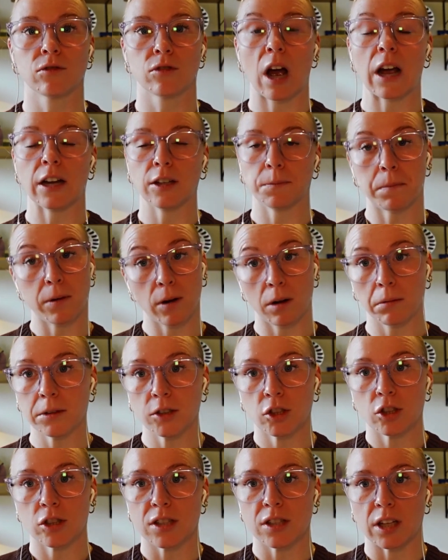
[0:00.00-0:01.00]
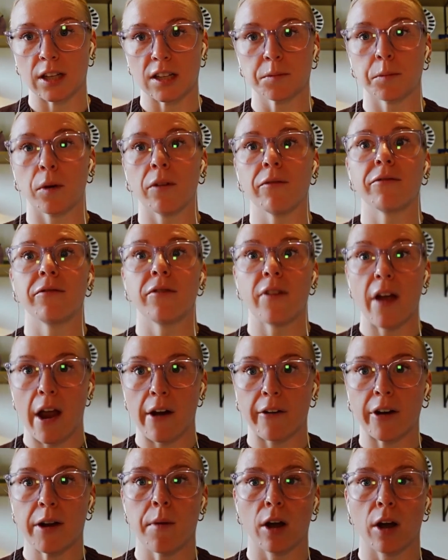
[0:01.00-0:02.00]
I probably shouldn't say this, but
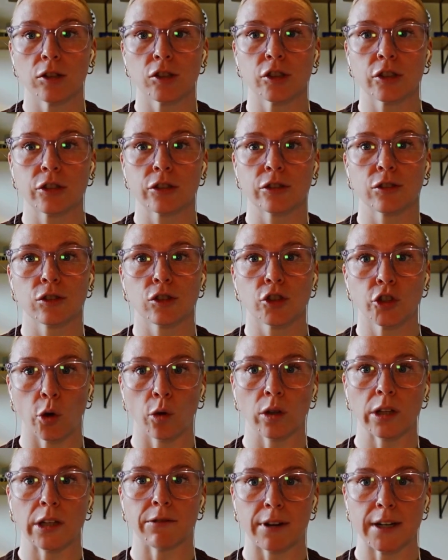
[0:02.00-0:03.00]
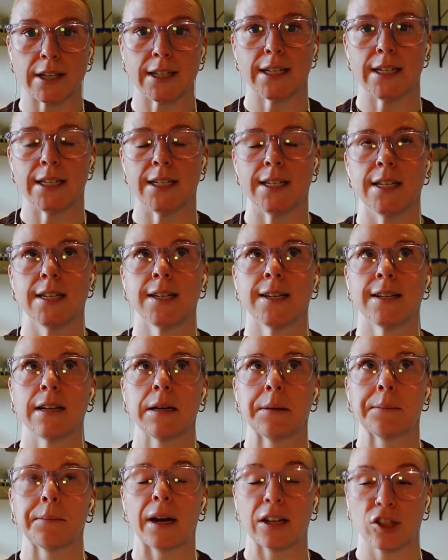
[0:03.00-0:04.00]
very much solely written
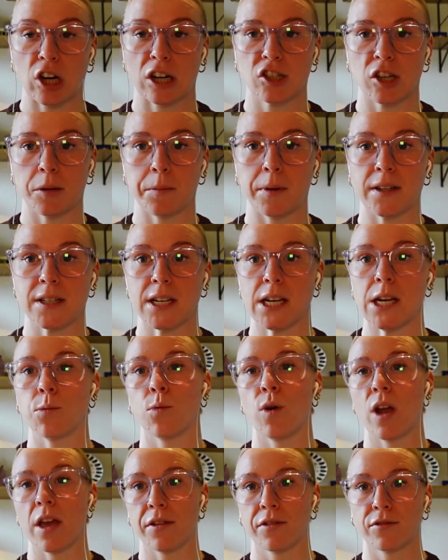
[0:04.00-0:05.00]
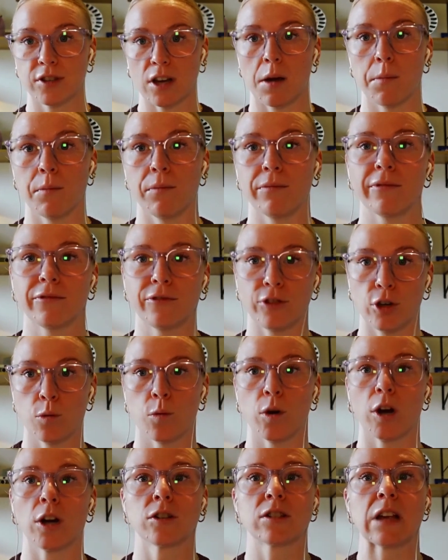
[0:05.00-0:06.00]
by ChatGPT with some few
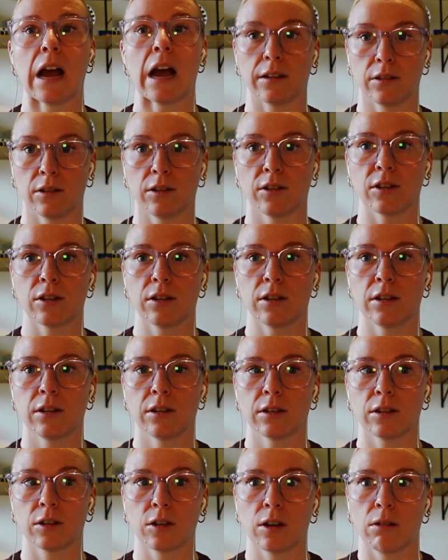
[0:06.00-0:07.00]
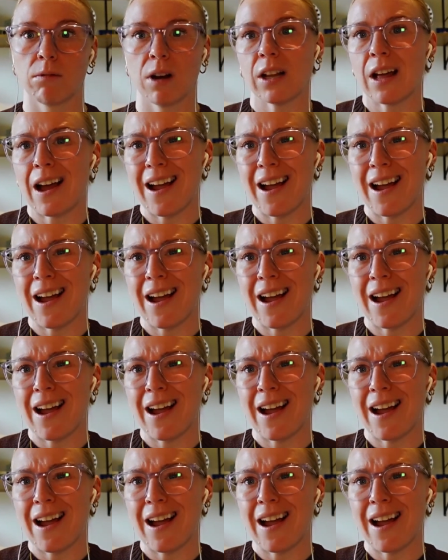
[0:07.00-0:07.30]
words. And well, I